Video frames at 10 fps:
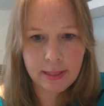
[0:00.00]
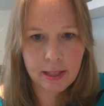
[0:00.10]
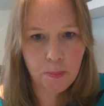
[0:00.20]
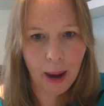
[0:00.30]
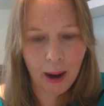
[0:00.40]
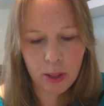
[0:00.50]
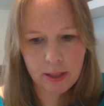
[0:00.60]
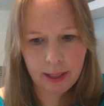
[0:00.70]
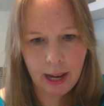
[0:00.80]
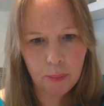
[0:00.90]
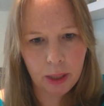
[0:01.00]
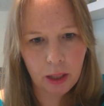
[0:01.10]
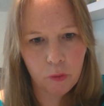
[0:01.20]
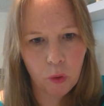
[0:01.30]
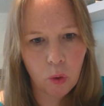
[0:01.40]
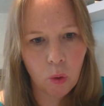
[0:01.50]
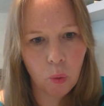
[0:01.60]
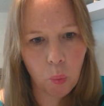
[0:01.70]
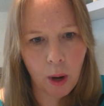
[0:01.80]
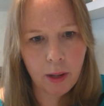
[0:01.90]
this power dynamic for
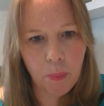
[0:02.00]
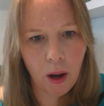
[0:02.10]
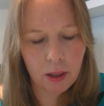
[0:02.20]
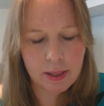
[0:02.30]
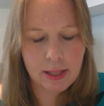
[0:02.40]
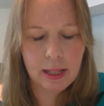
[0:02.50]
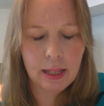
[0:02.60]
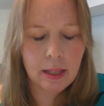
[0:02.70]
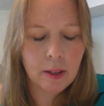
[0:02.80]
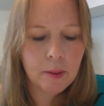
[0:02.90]
one party